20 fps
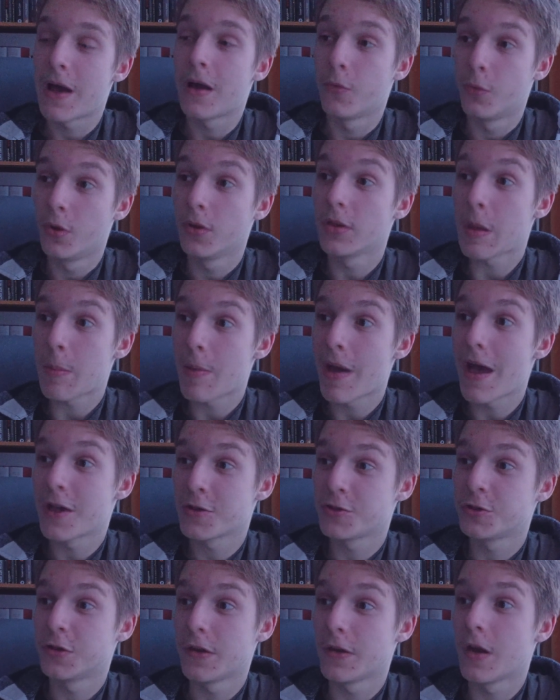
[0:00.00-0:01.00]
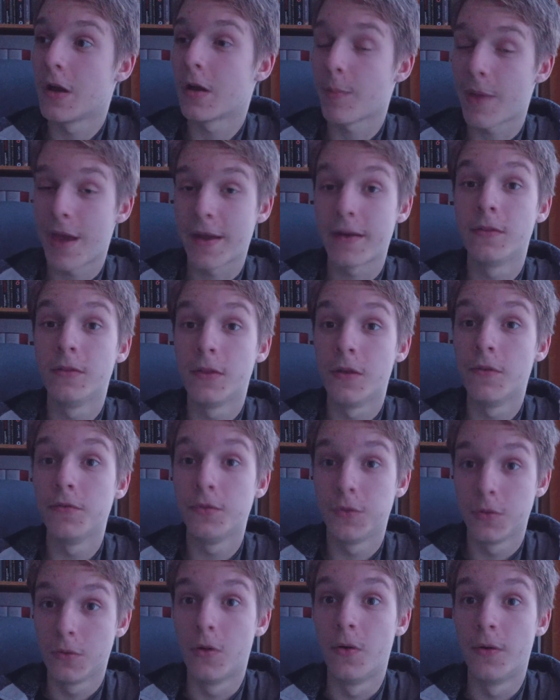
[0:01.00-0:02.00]
really passionate young man and
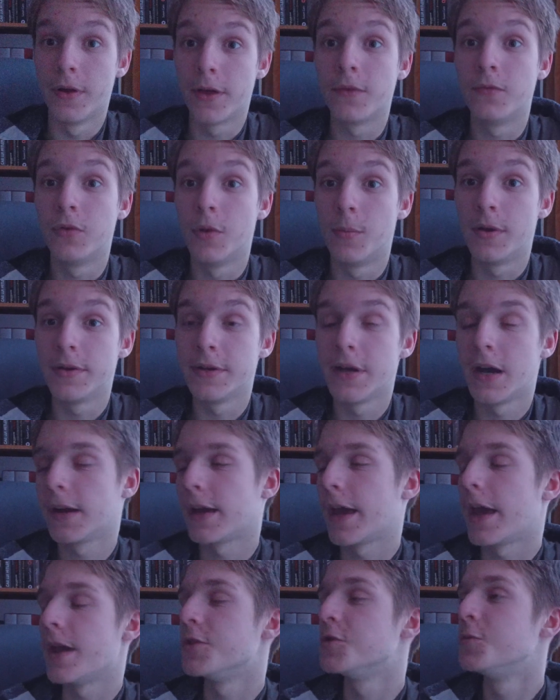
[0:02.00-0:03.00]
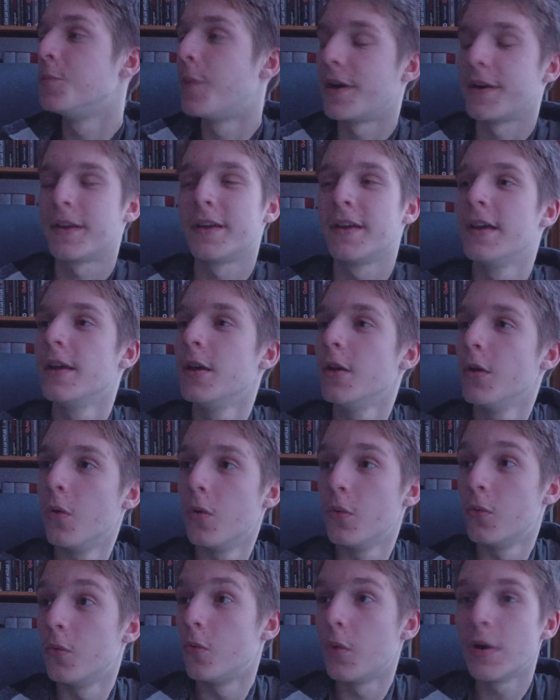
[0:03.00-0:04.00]
loved learning from a young age. But
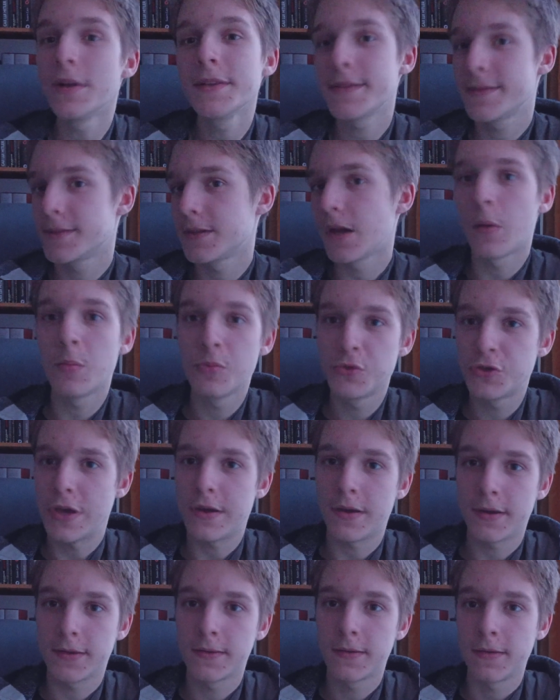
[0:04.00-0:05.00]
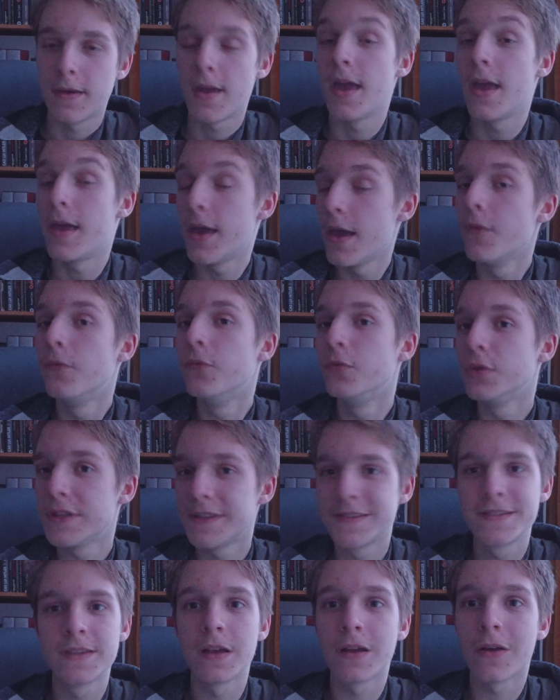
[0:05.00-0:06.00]
one subject every
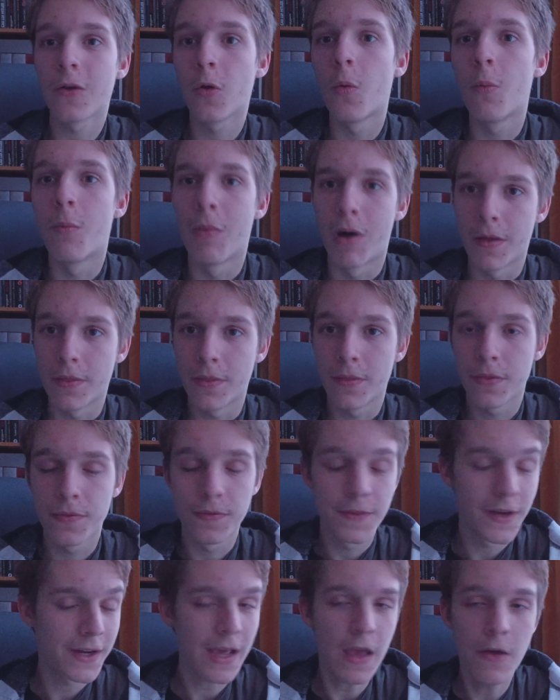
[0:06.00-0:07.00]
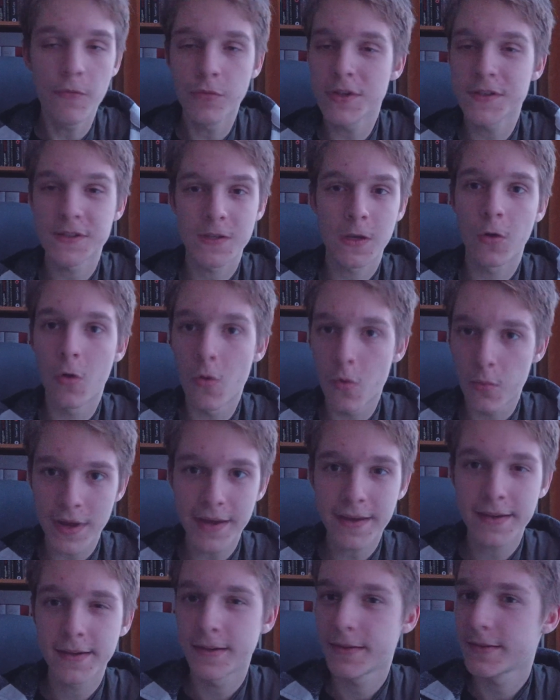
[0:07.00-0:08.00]
single month, not every single
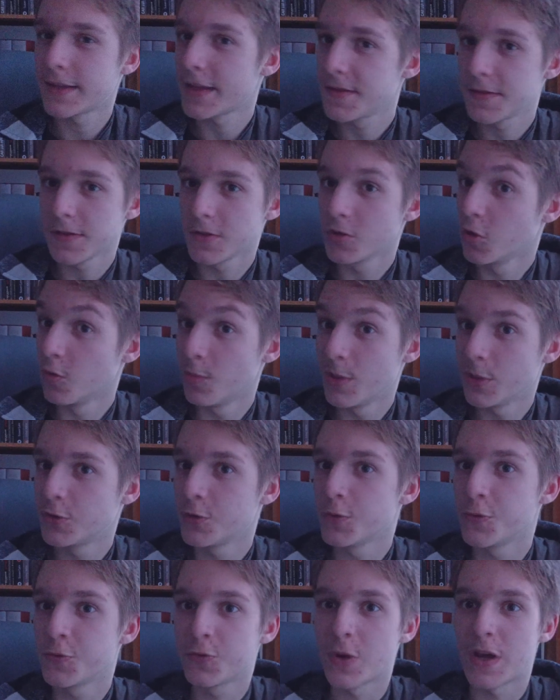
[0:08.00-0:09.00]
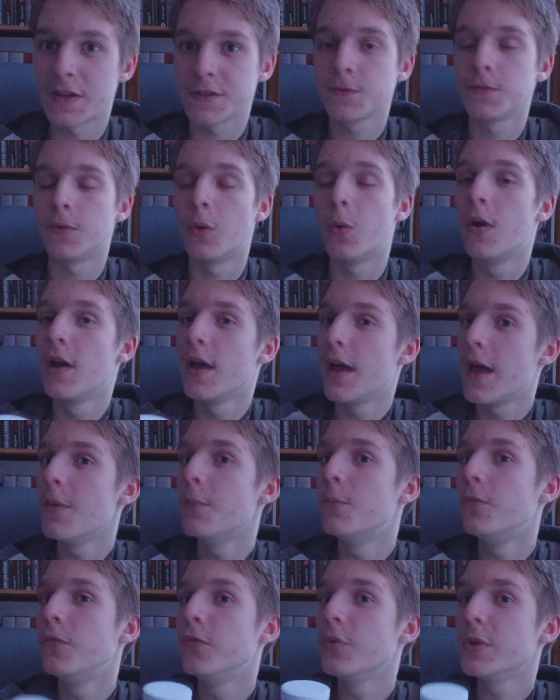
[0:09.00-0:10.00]
week. That's a little bit too stressful.
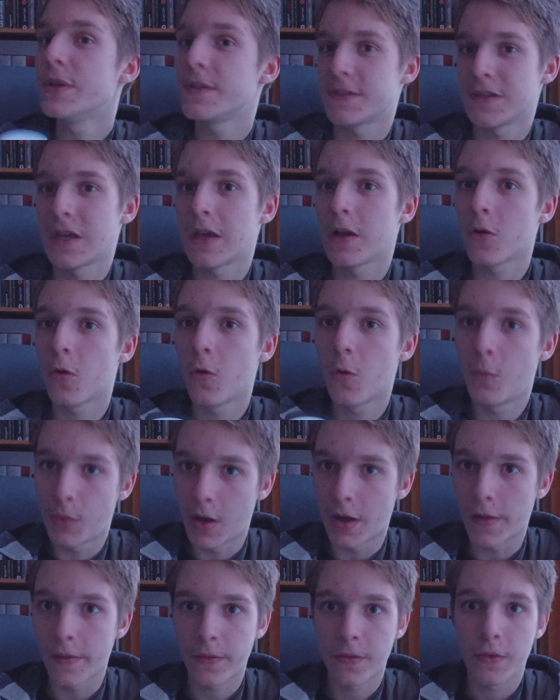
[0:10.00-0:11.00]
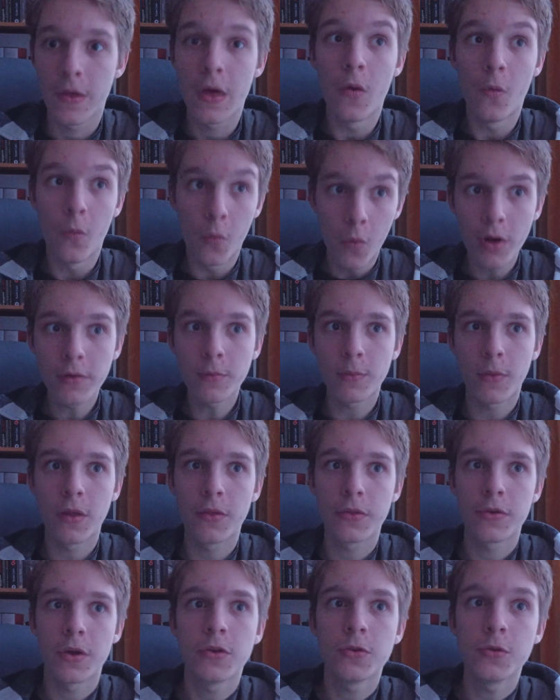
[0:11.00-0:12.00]
Every single month. 1
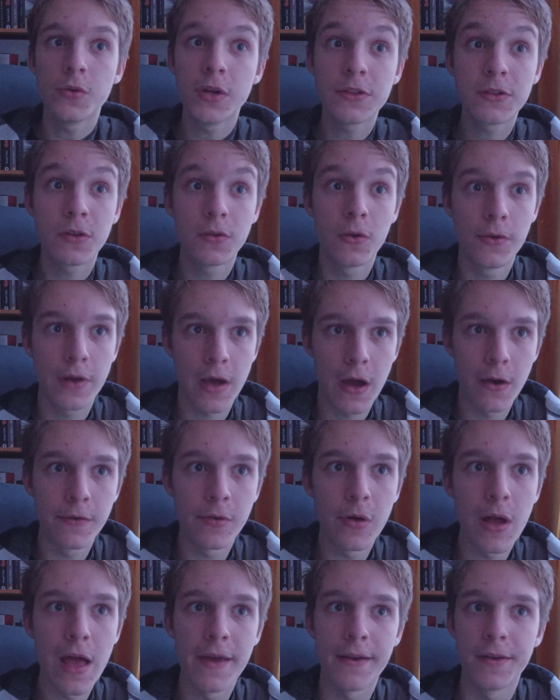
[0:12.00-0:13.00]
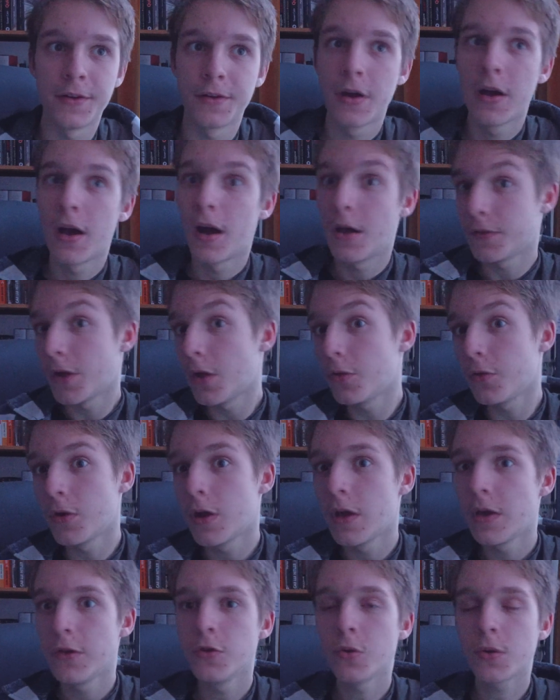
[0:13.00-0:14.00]
month you need to learn how to edit.
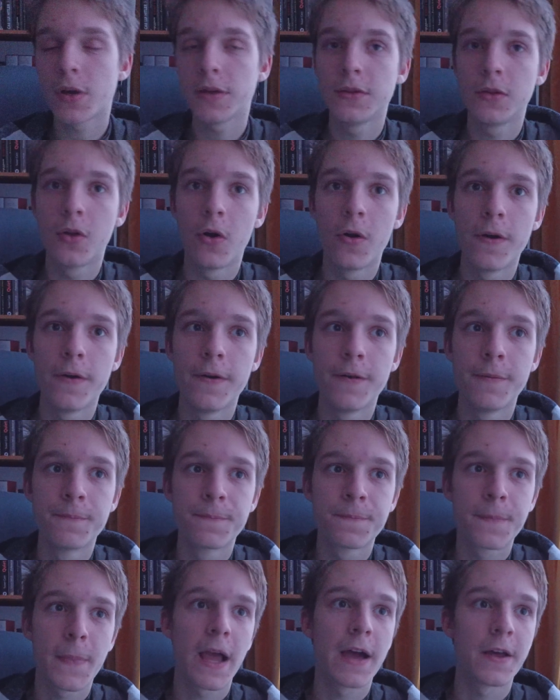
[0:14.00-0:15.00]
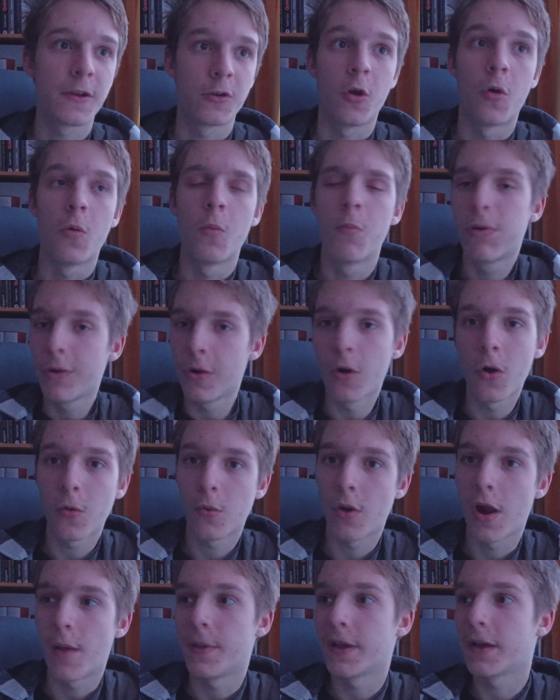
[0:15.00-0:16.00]
Another you can learn, I don't know,
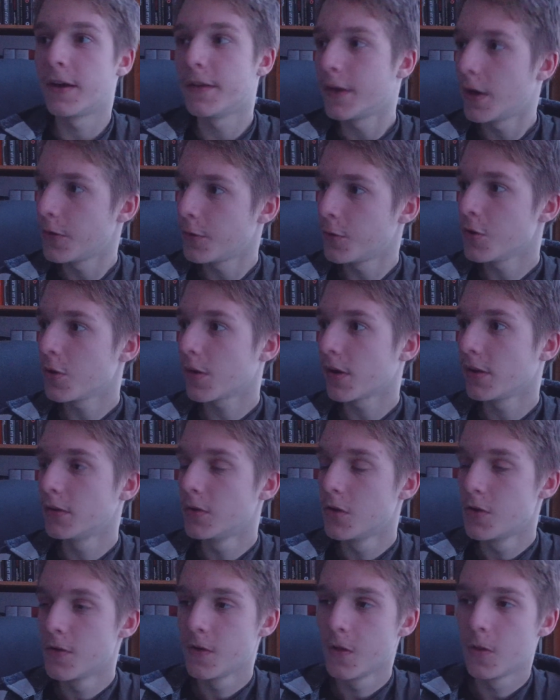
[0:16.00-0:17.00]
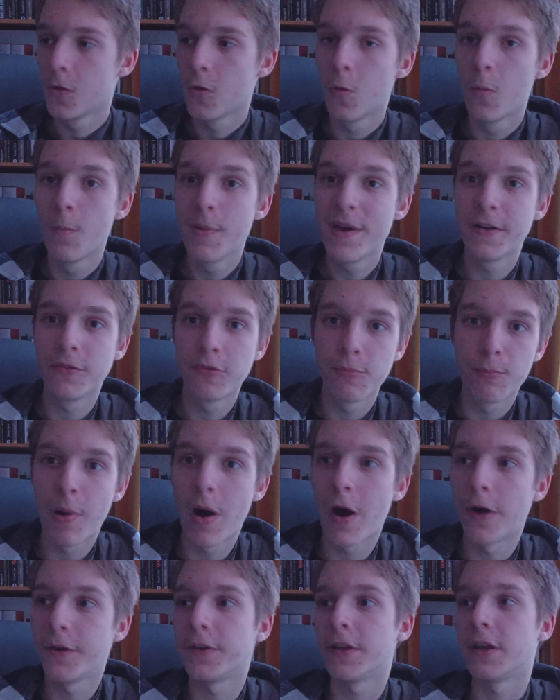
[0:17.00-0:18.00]
programming. Another you can learn a little bit of
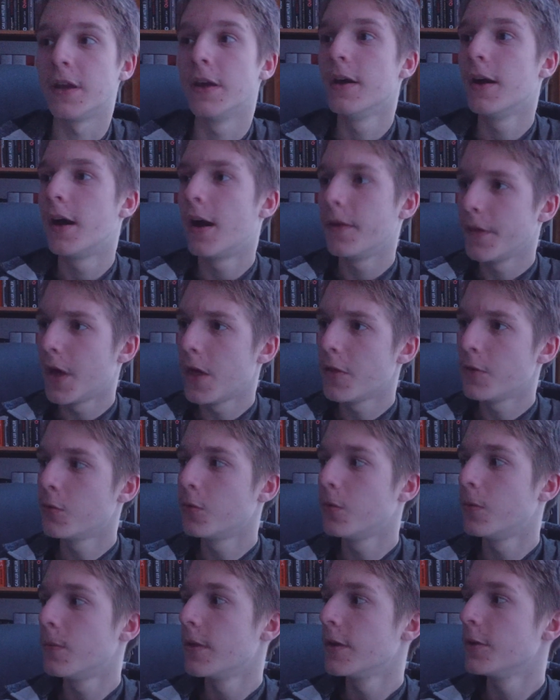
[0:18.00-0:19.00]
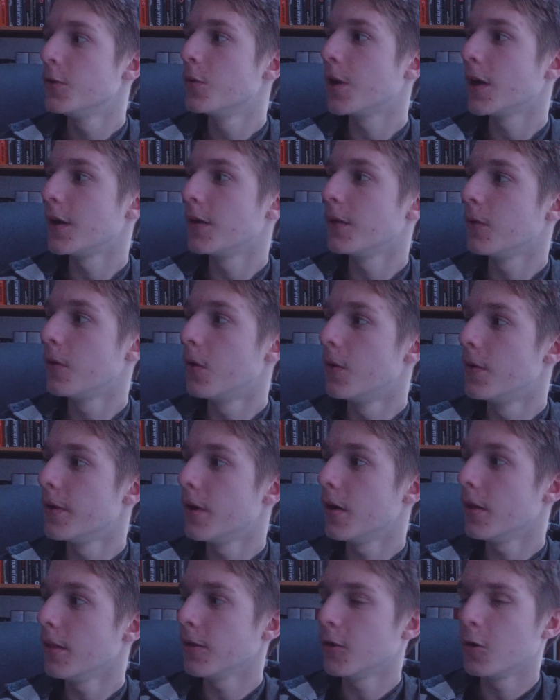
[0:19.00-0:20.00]
botany. Another you can learn
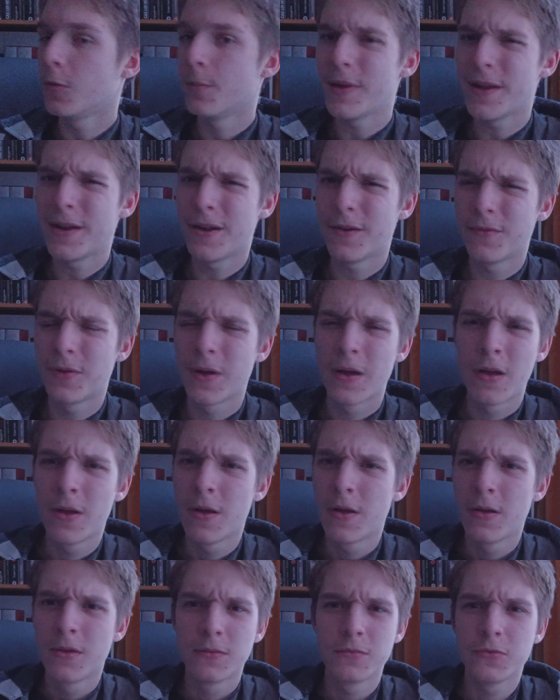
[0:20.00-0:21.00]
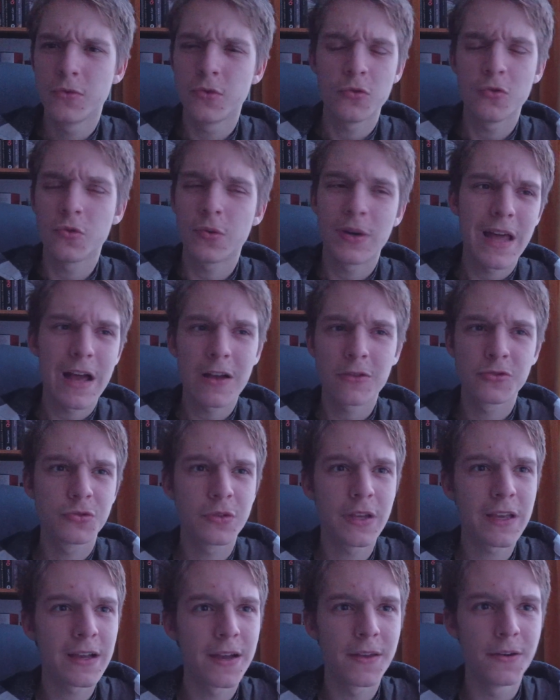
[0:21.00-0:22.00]
a little bit of, you can
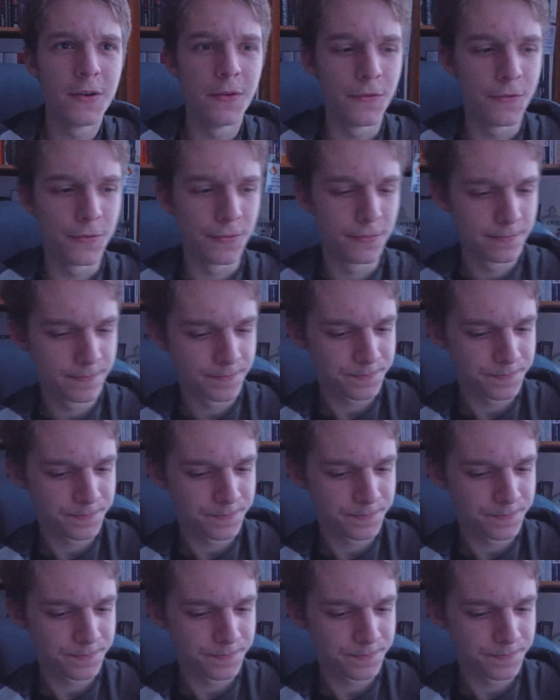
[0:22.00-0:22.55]
actually kind of